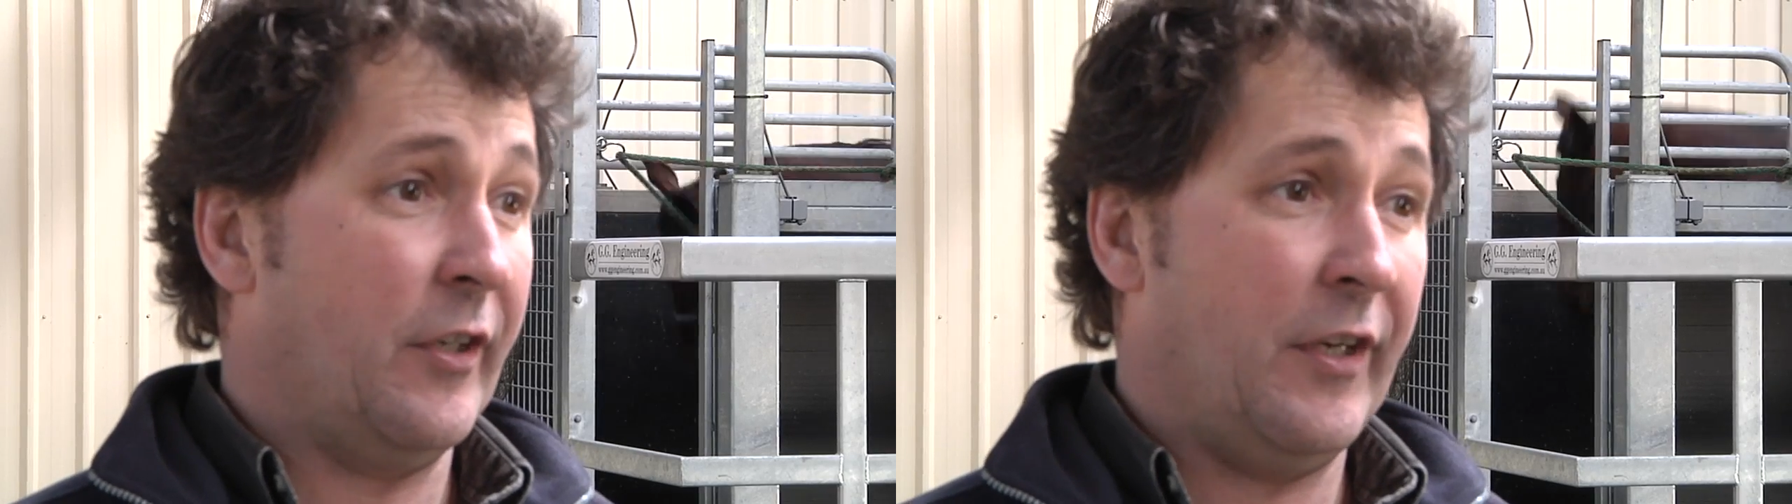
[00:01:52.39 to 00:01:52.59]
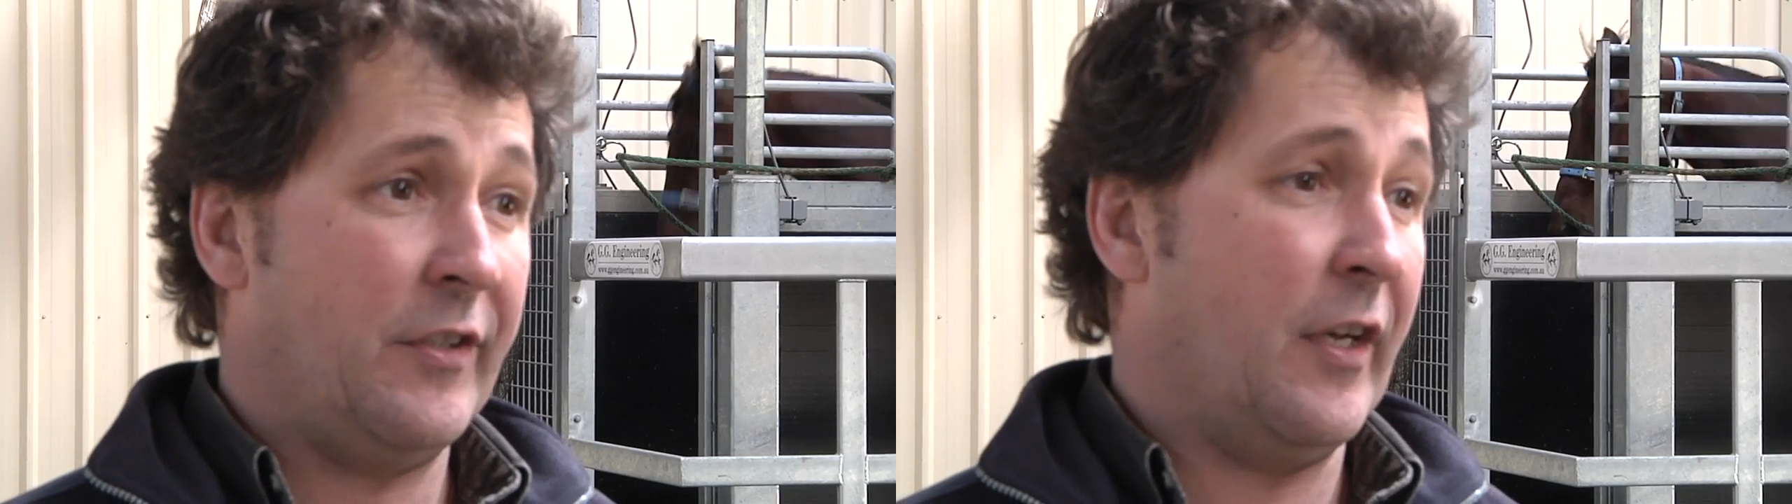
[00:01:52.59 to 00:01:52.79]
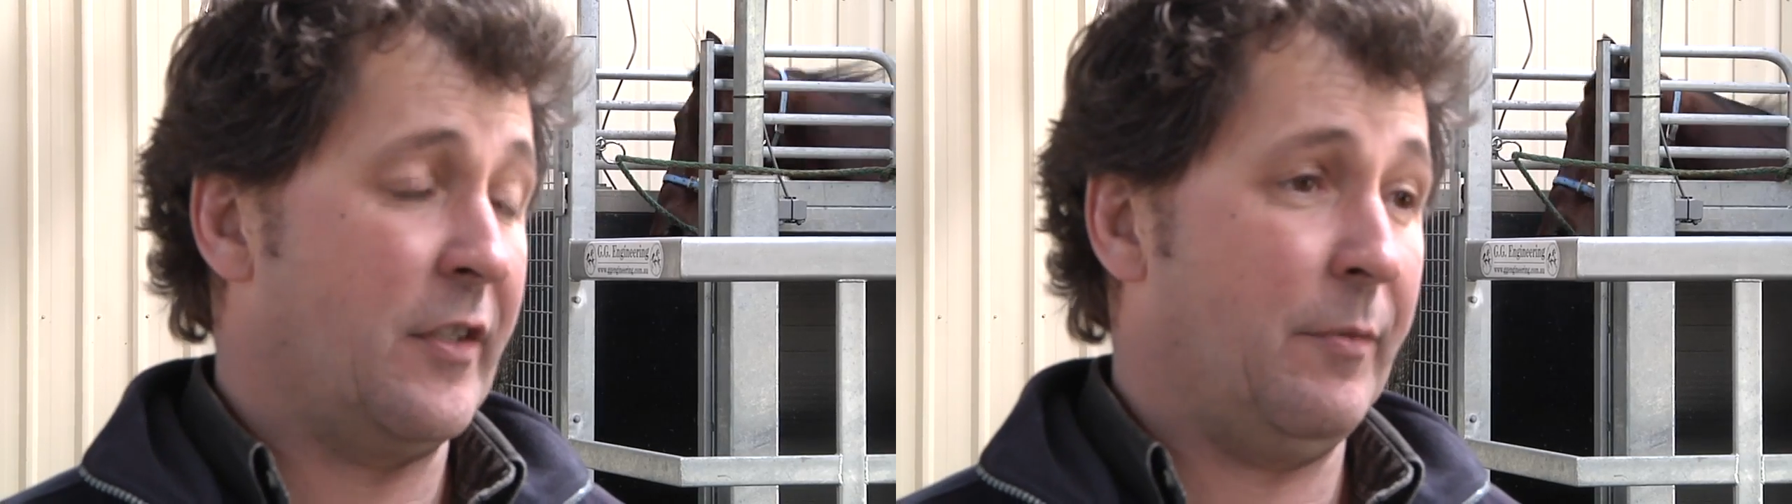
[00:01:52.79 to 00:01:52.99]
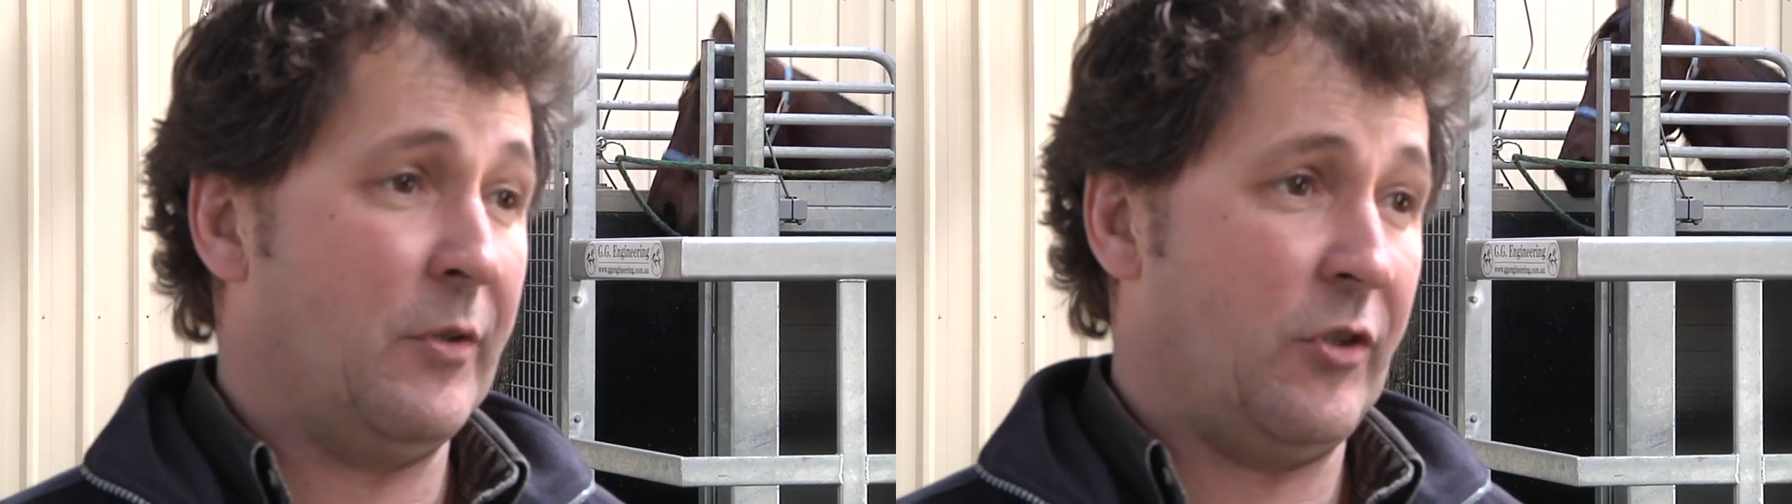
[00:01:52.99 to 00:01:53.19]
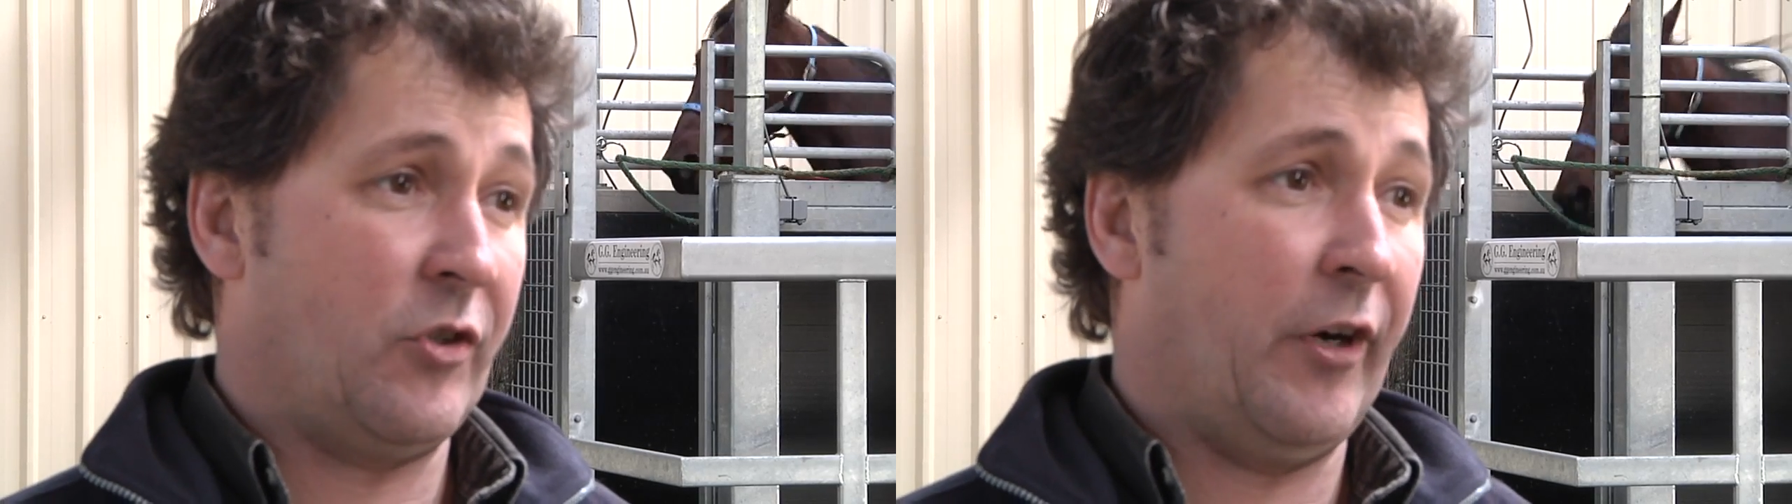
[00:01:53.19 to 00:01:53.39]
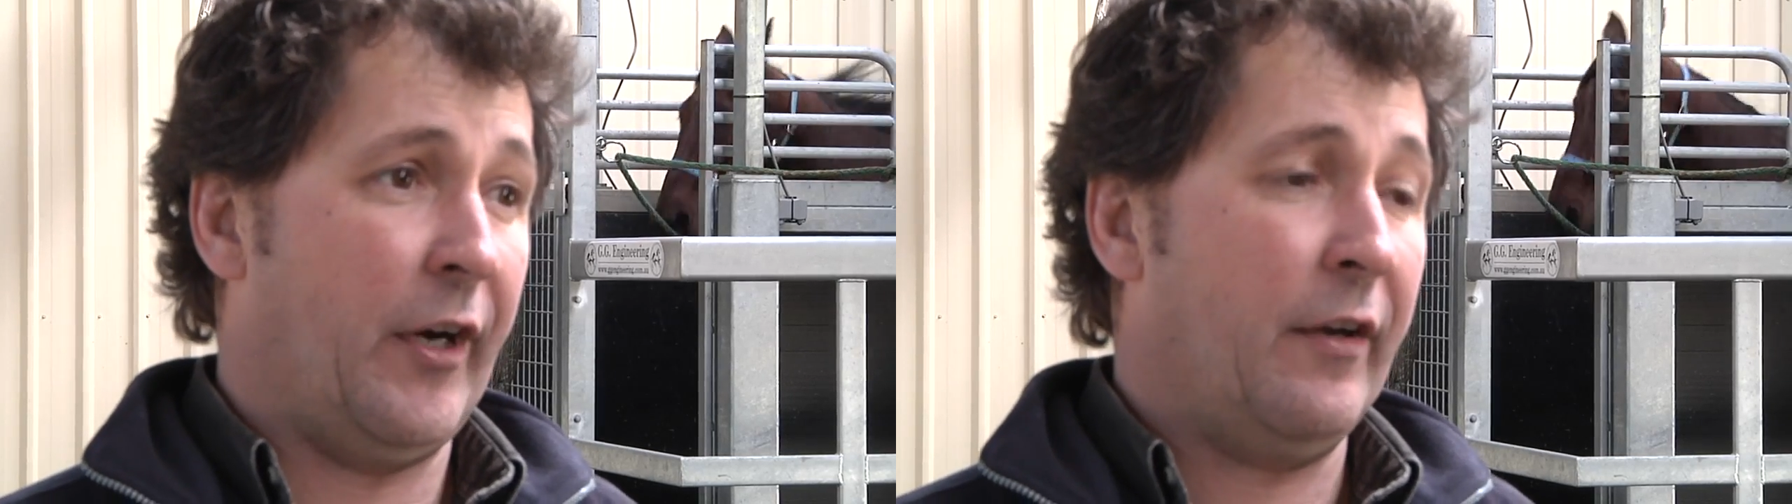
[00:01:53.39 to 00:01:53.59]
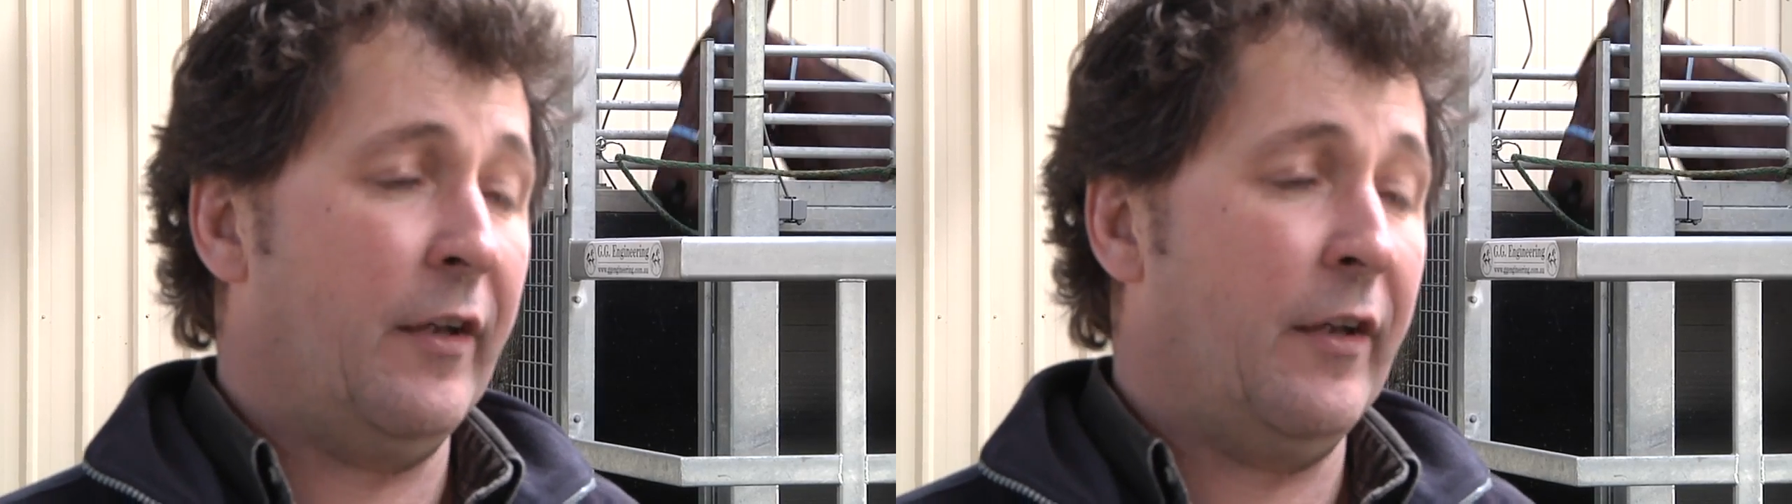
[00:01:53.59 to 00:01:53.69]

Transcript: T's, he doesn't miss a trick.